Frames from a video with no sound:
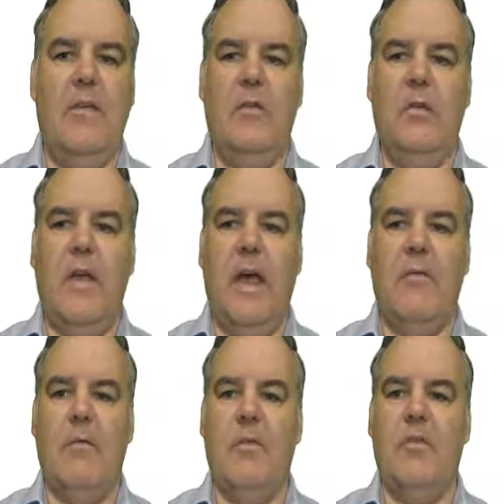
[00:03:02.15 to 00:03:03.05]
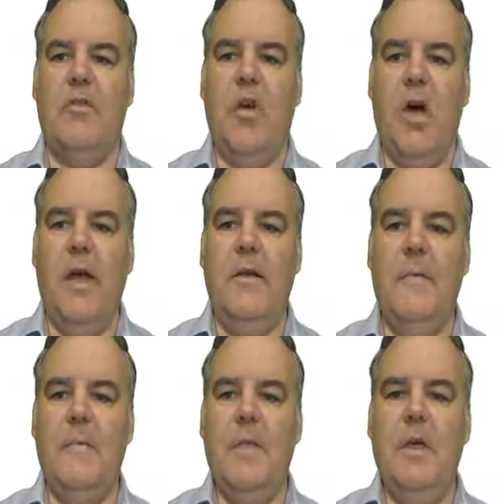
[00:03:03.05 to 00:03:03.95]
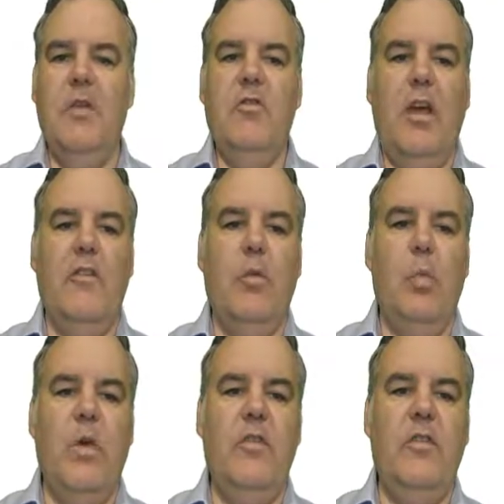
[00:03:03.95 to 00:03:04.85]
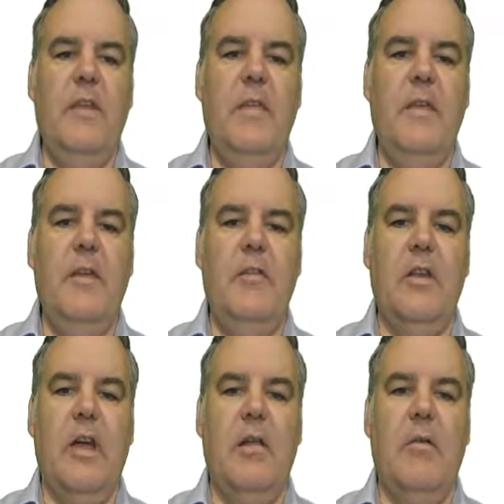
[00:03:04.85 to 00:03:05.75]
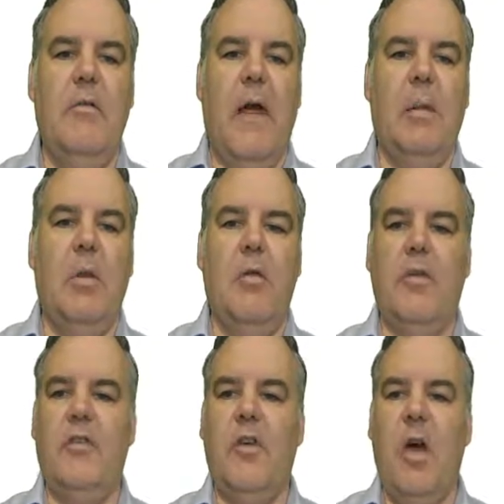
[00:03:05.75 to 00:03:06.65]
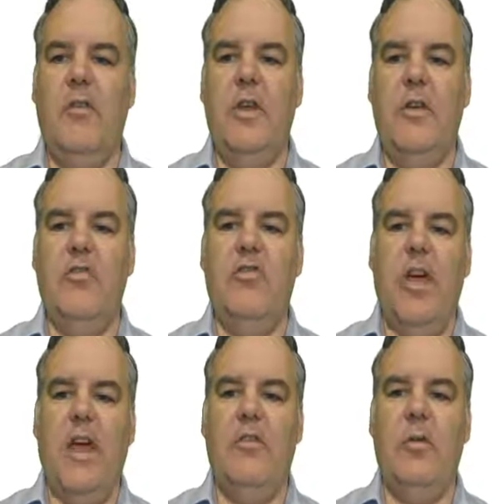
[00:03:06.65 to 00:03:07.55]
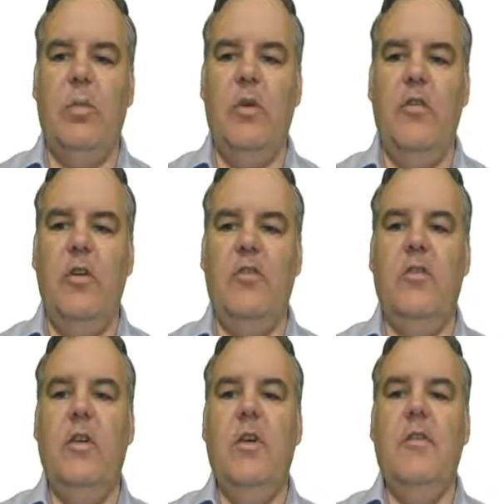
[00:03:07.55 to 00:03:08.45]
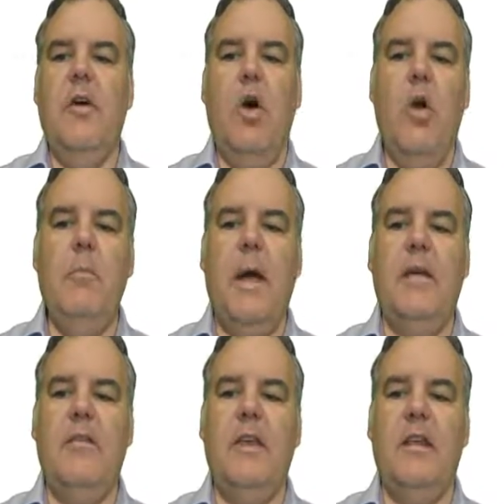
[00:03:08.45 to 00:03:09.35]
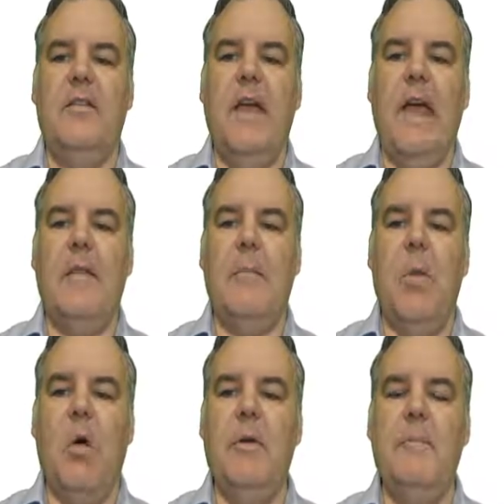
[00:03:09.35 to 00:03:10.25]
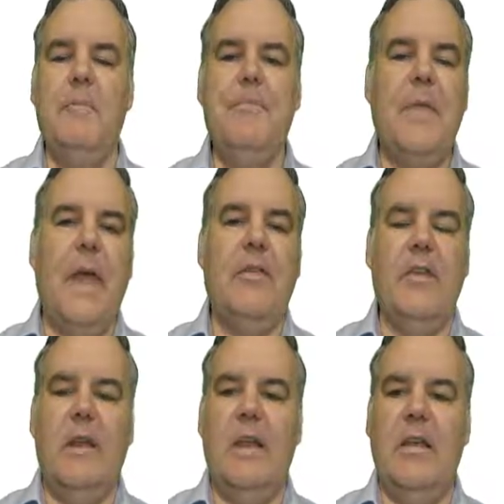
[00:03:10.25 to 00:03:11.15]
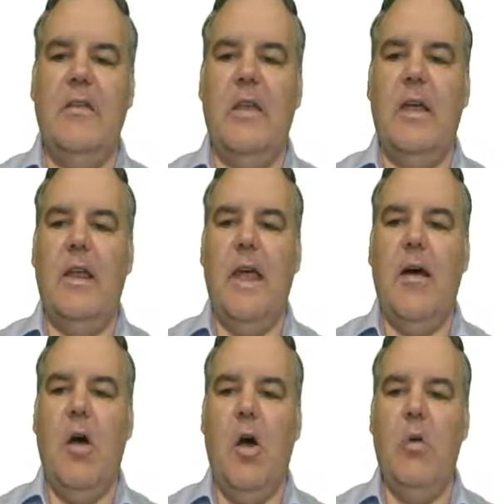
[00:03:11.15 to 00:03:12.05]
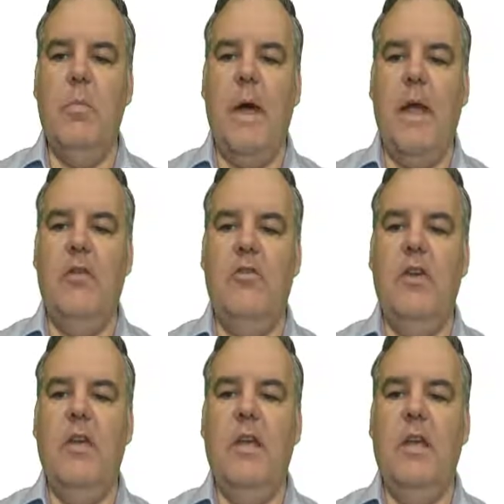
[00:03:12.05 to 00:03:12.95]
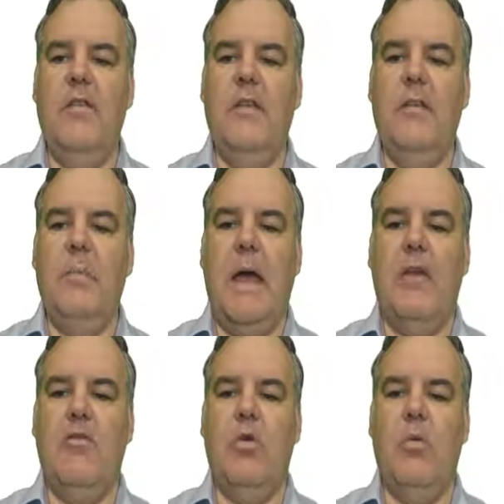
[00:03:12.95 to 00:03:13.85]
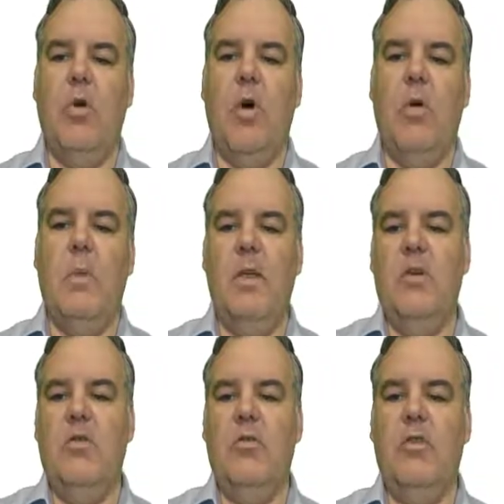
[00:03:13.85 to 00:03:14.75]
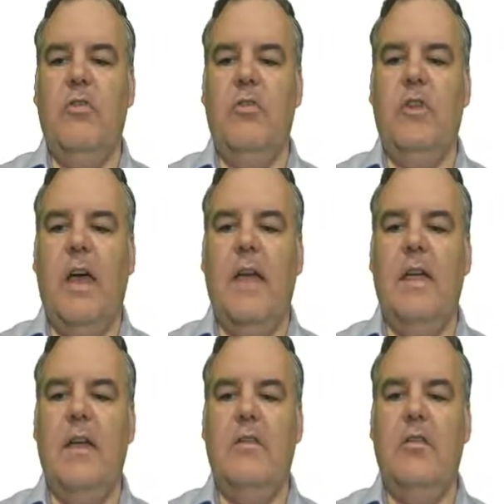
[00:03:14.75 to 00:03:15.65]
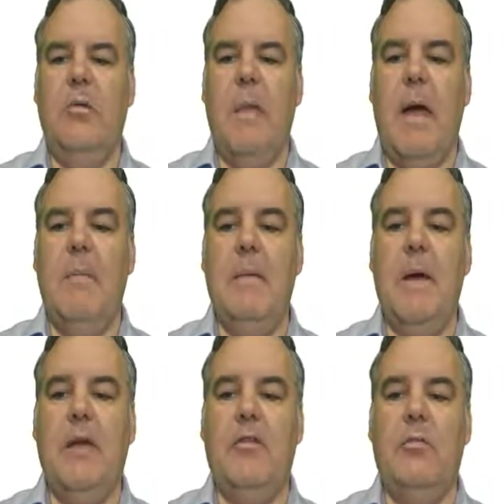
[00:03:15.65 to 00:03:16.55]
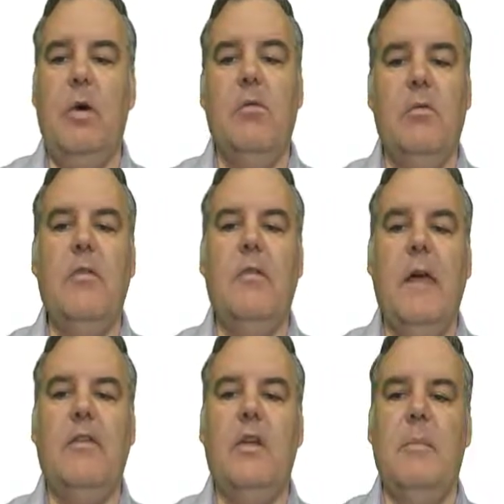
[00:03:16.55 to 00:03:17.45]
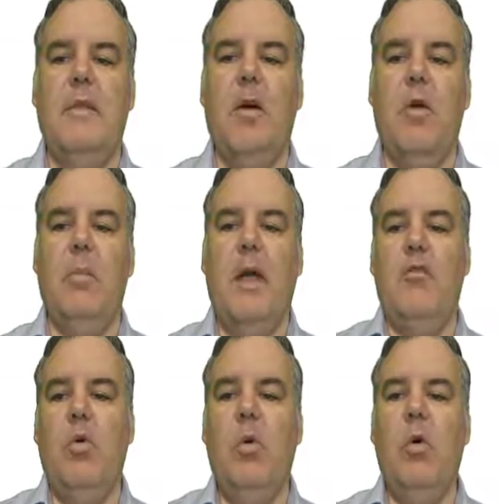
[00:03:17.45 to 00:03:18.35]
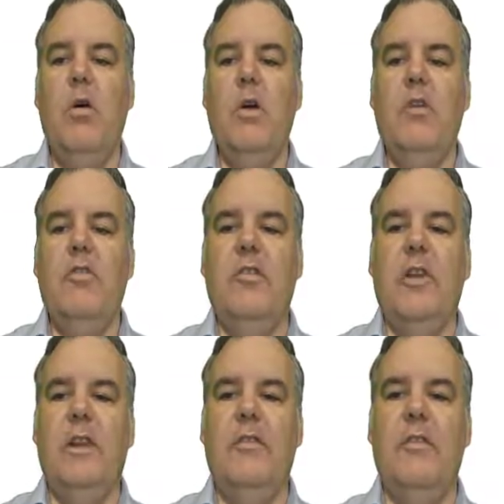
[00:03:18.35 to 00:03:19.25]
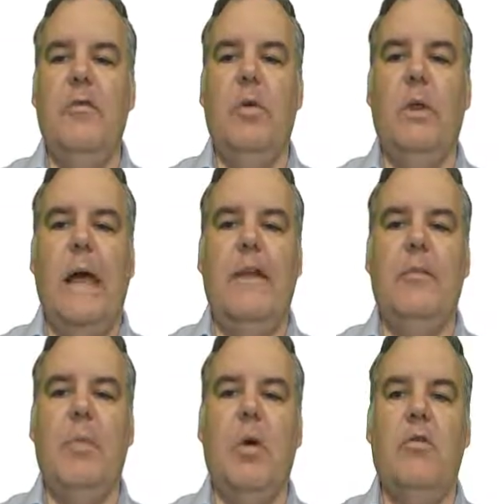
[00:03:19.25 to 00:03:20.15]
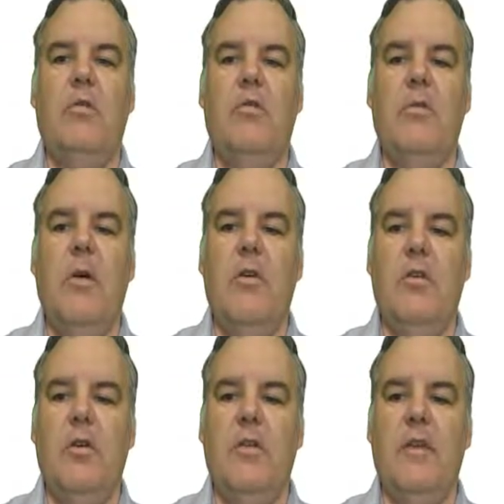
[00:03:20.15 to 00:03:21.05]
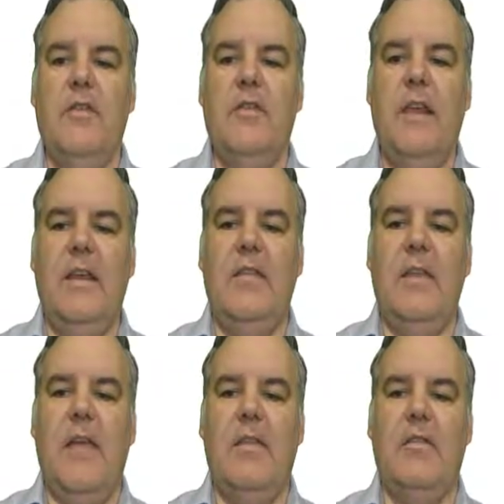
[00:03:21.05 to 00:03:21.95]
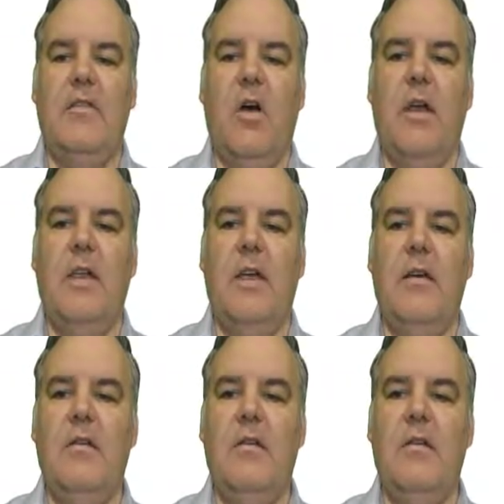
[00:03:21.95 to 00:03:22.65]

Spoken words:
So it's out from the side. Change the widgets. They're things that are available on the side. So you can change the widgets. The homepage settings. At the moment, our setting is that our home page is this page called home, but you can also just say it's your About Me page as well. That's going to be the home page, or just a list of your latest posts. Right? So you've got these settings down the side here.